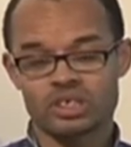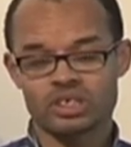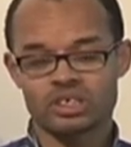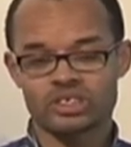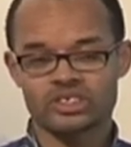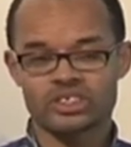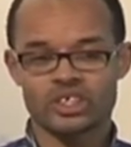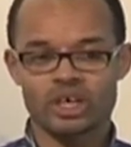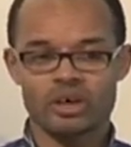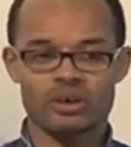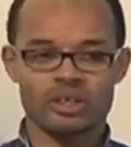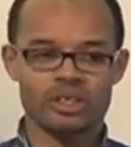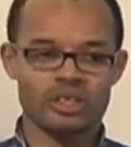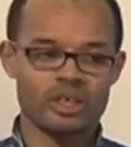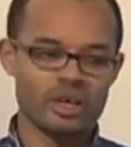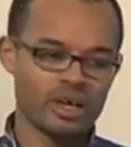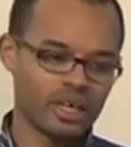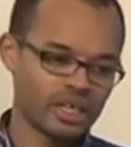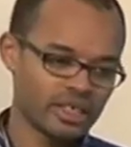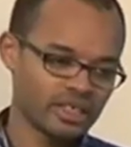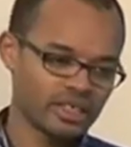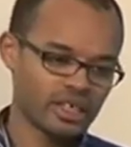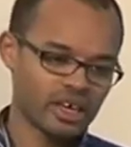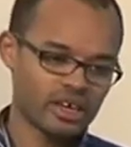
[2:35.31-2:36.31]
So in the
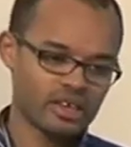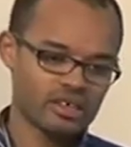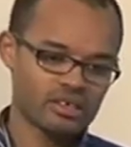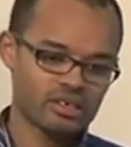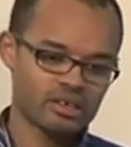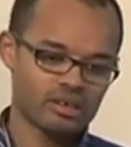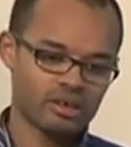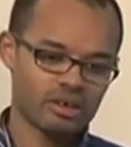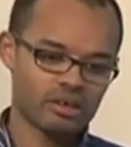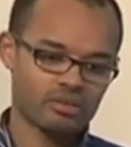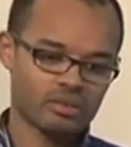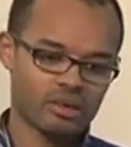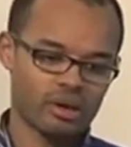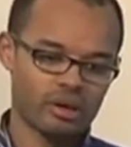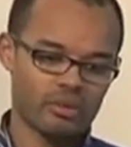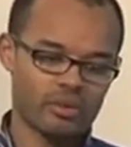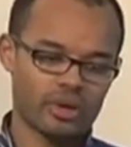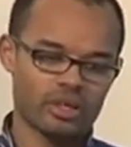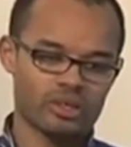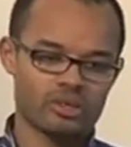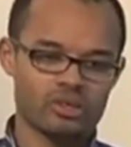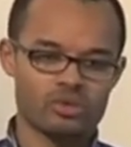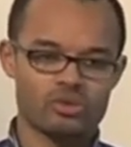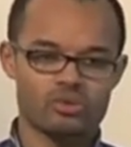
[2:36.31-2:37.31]
early days, I
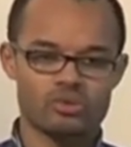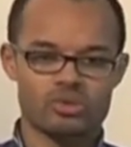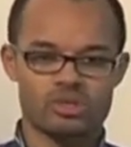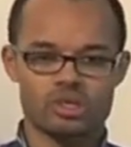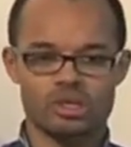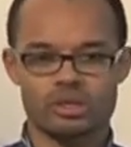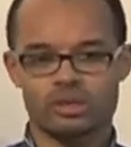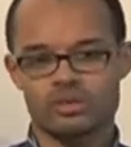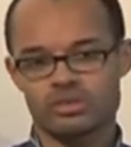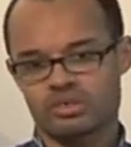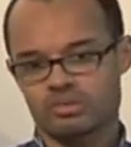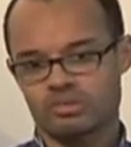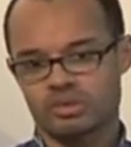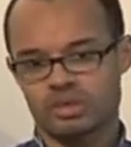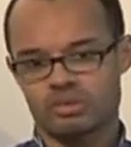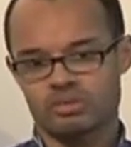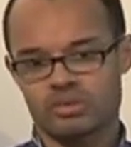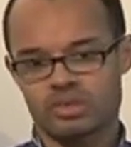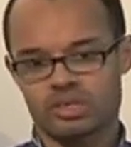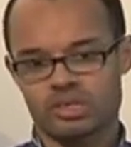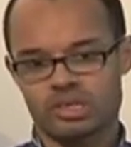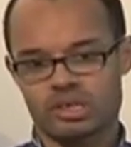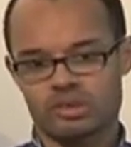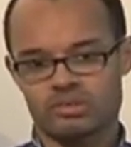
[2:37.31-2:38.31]
went and talked to lots of
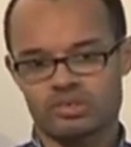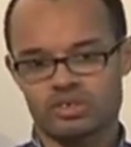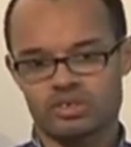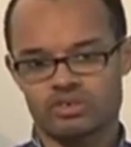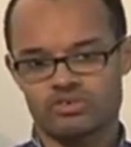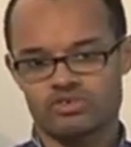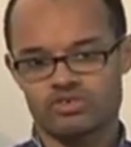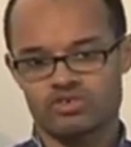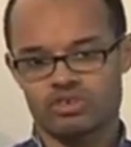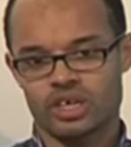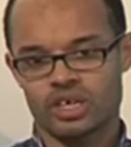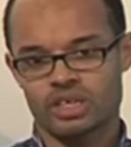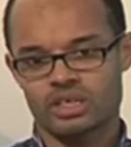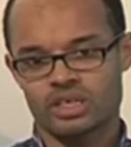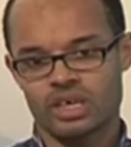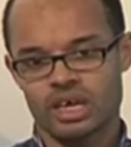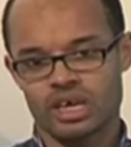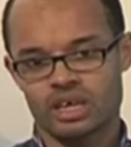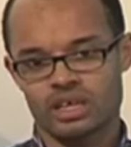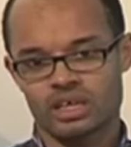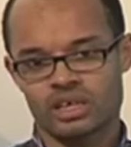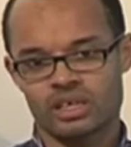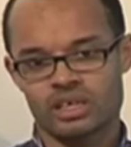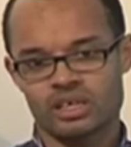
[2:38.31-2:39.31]
people in terms of trend
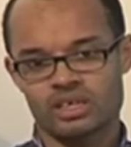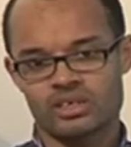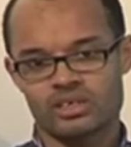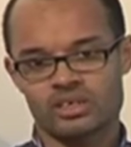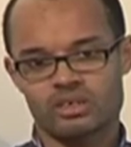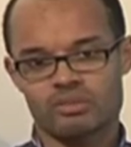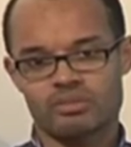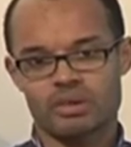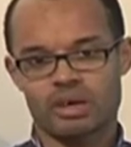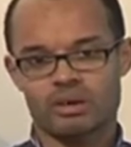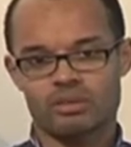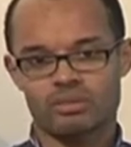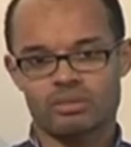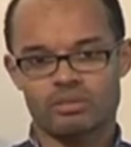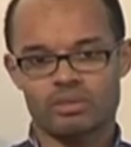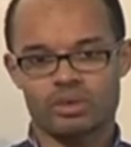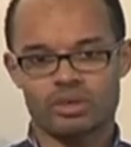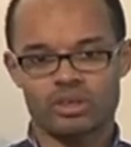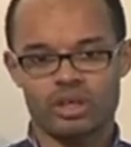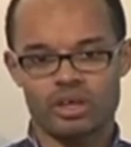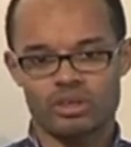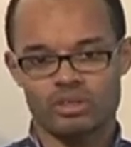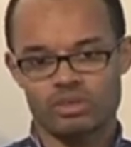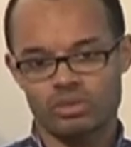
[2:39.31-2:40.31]
analysts about
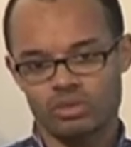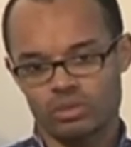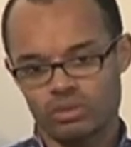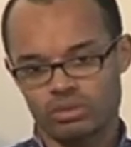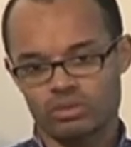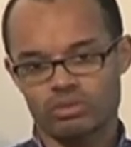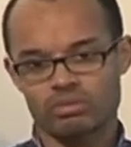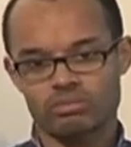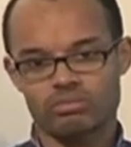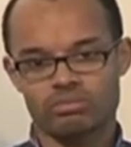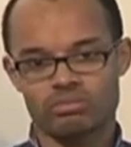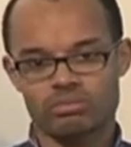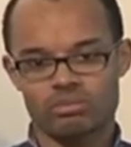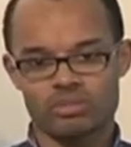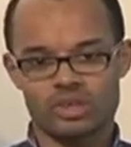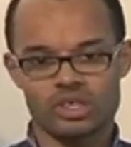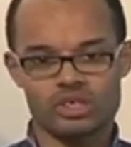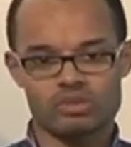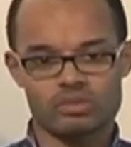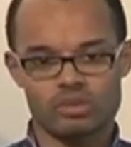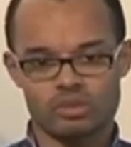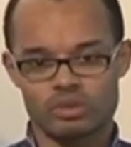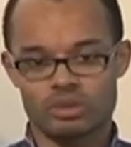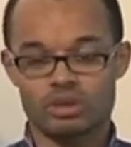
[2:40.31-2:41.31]
what they thought
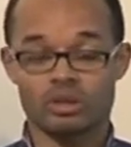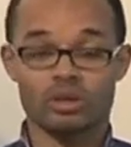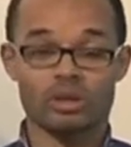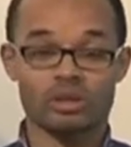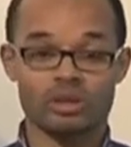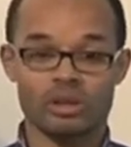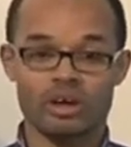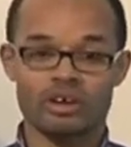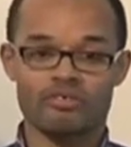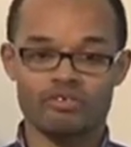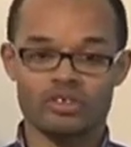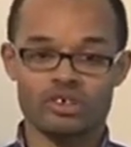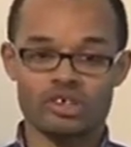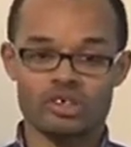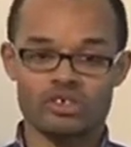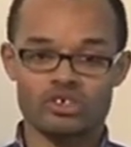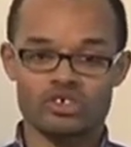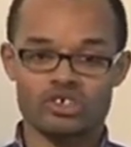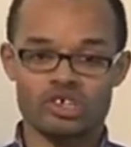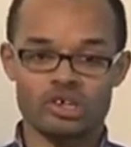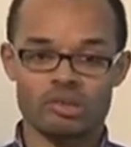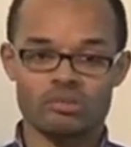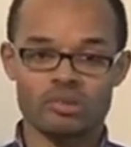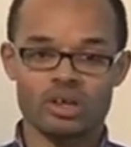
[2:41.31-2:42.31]
this would look like for the
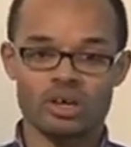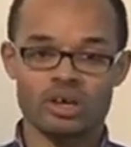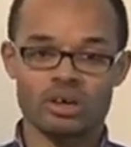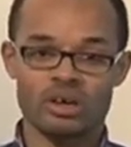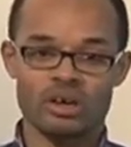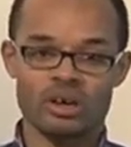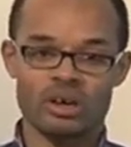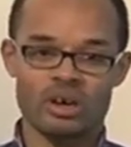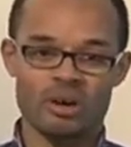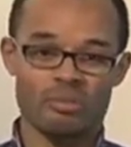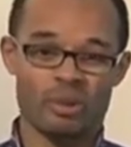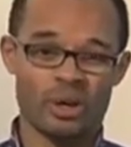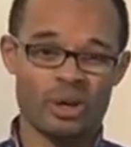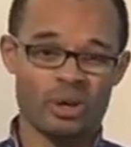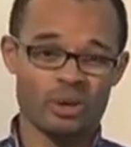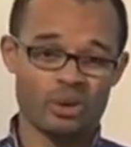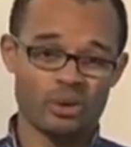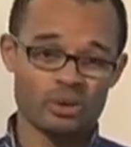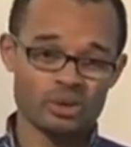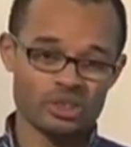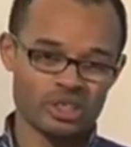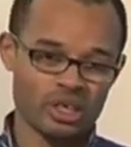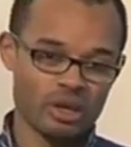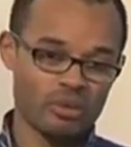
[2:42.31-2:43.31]
consumer. But I
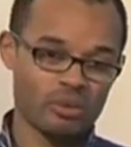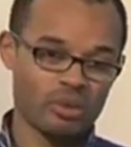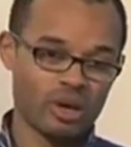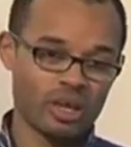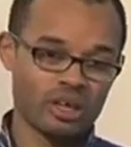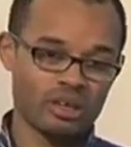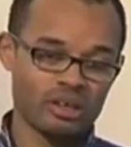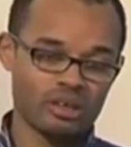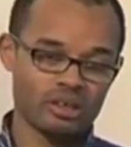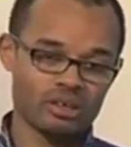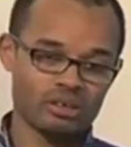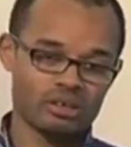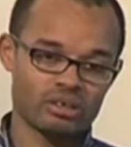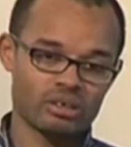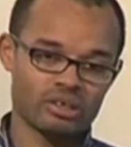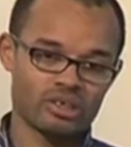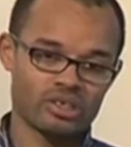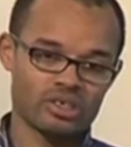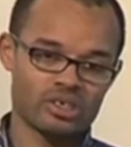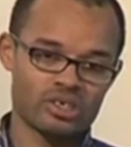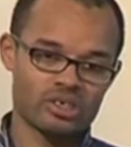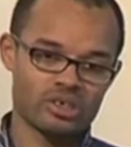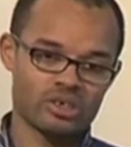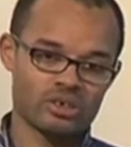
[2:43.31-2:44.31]
also went
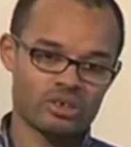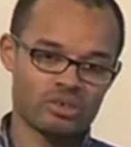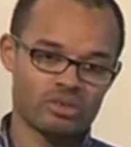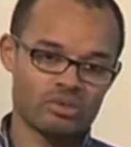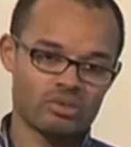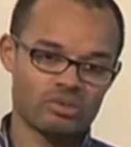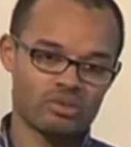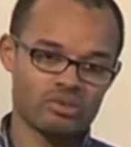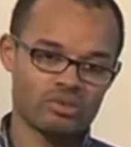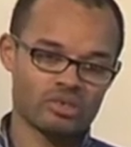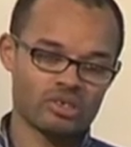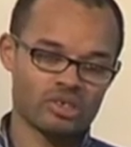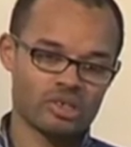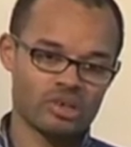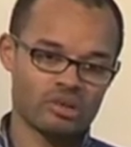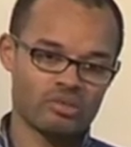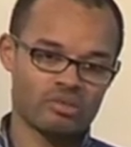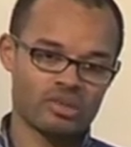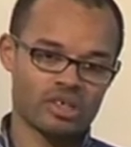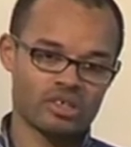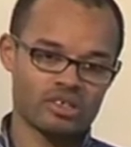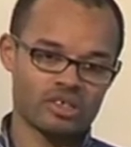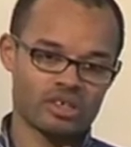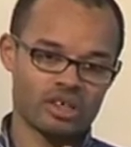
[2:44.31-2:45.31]
to
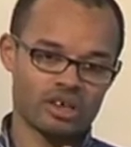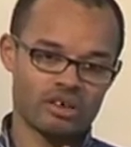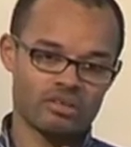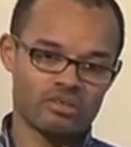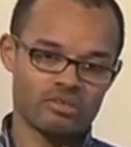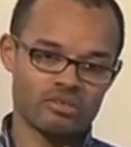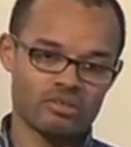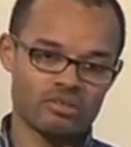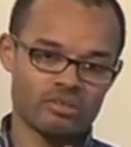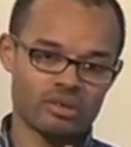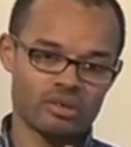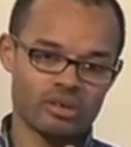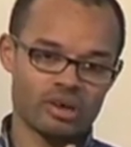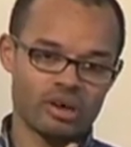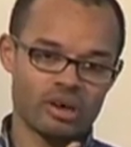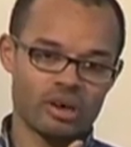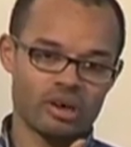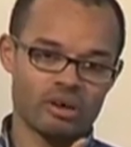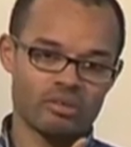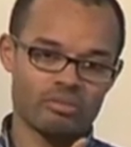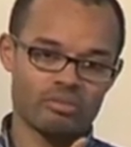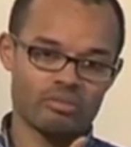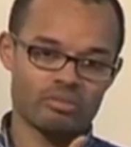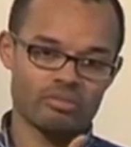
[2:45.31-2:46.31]
some internet
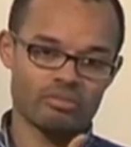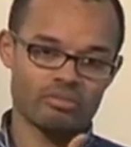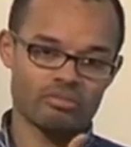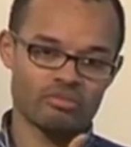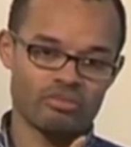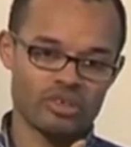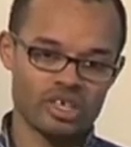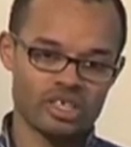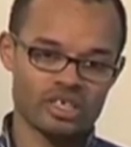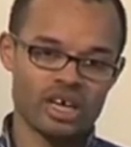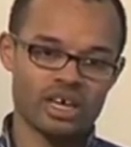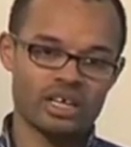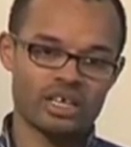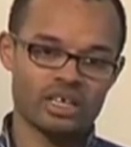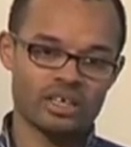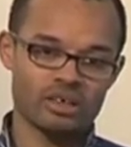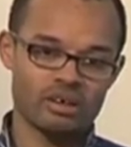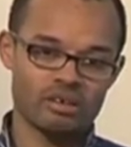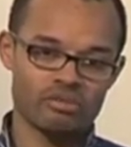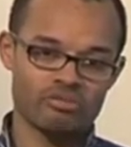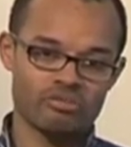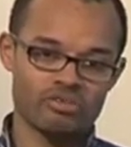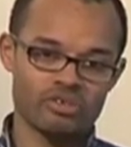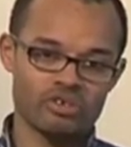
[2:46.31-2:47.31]
retailing
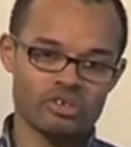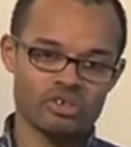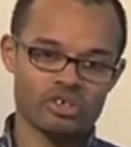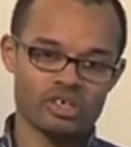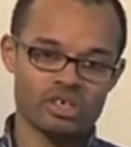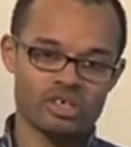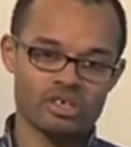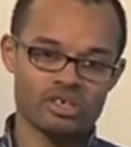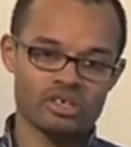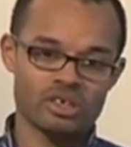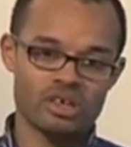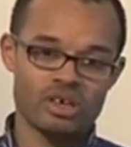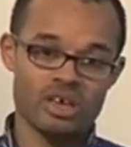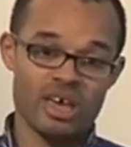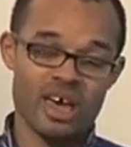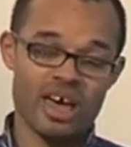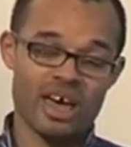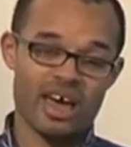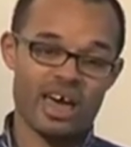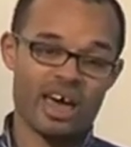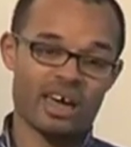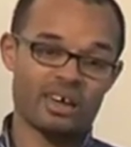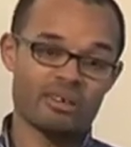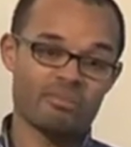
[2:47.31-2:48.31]
conferences
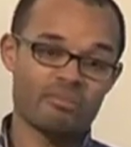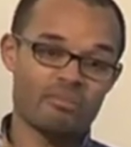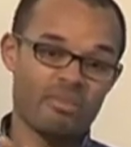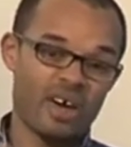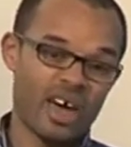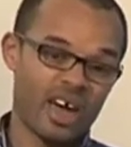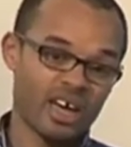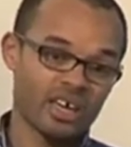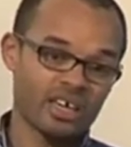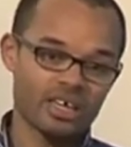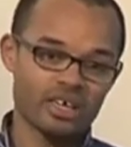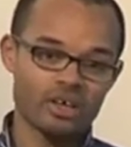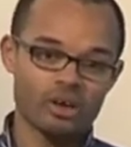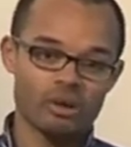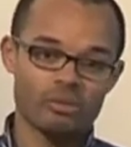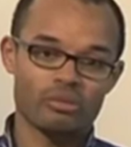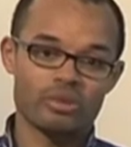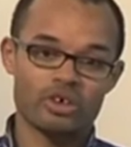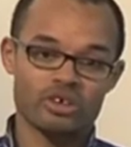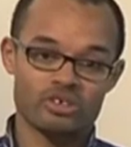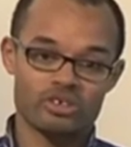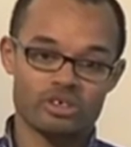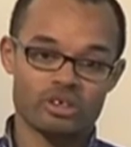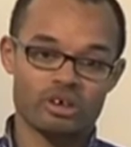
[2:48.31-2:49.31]
and met
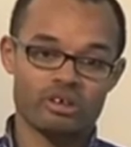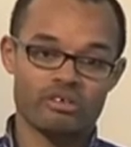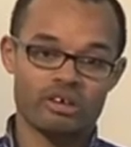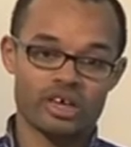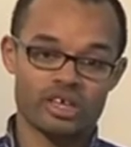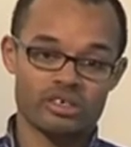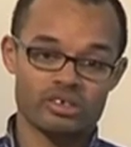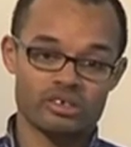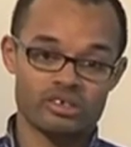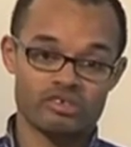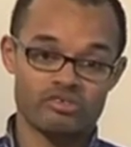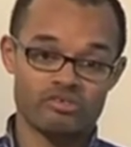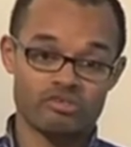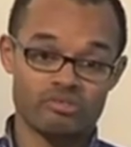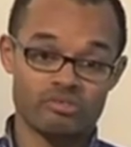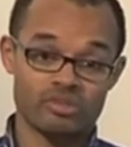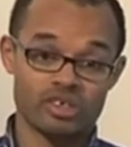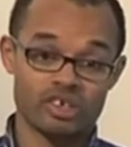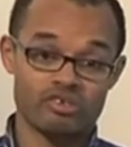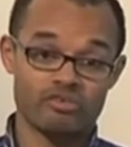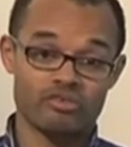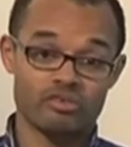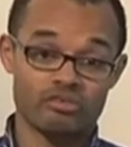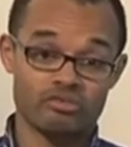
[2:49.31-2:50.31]
e-commerce directors from
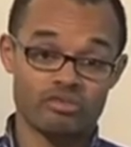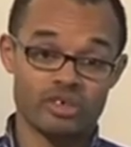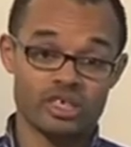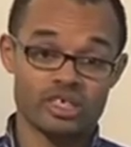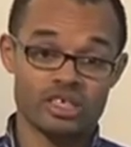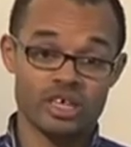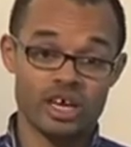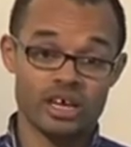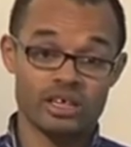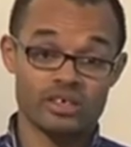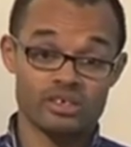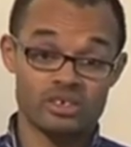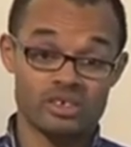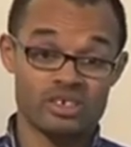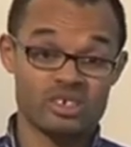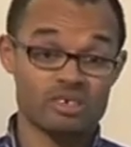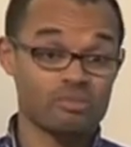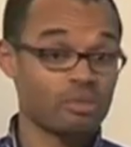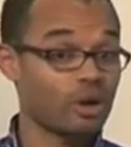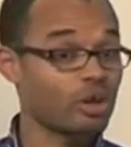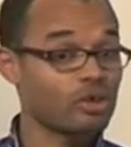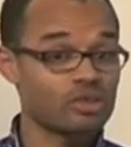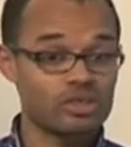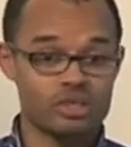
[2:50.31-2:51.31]
different retailers and
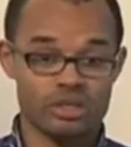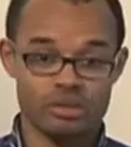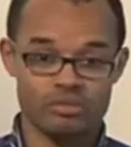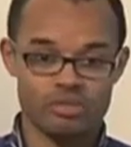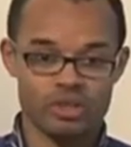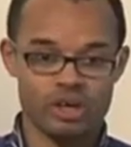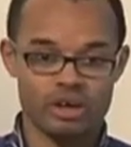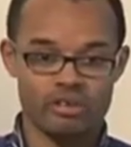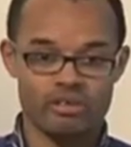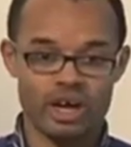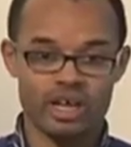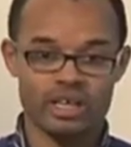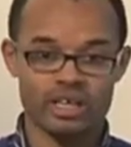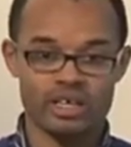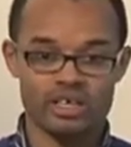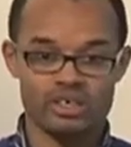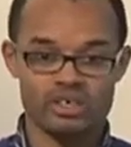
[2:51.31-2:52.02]
spoke to them directly.